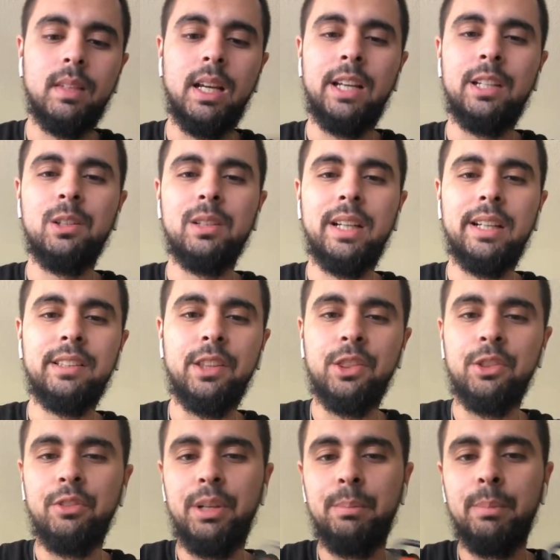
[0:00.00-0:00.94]
I don't like the
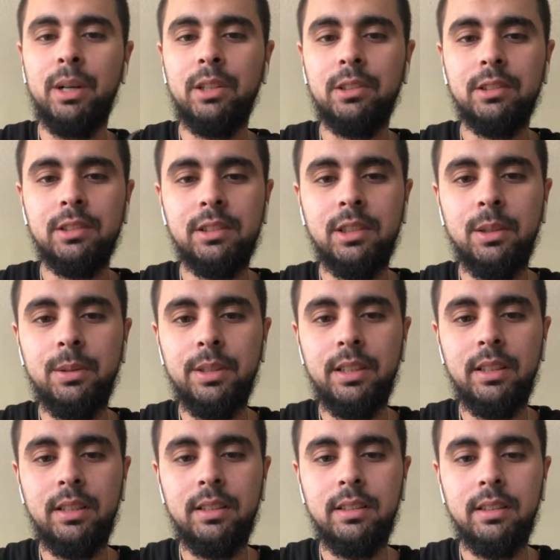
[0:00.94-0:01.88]
three buckles going
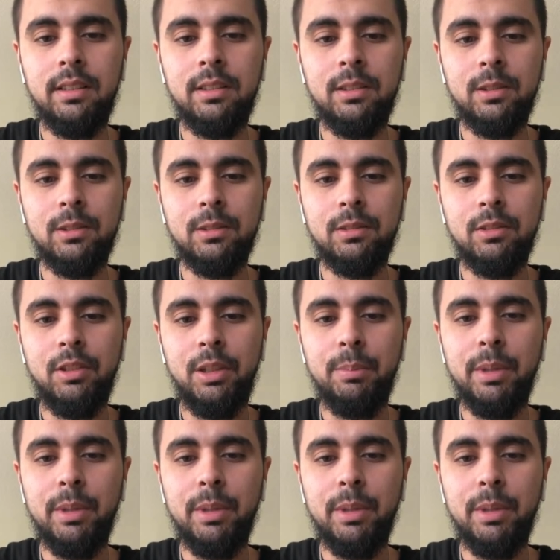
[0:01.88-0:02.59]
on, the whole three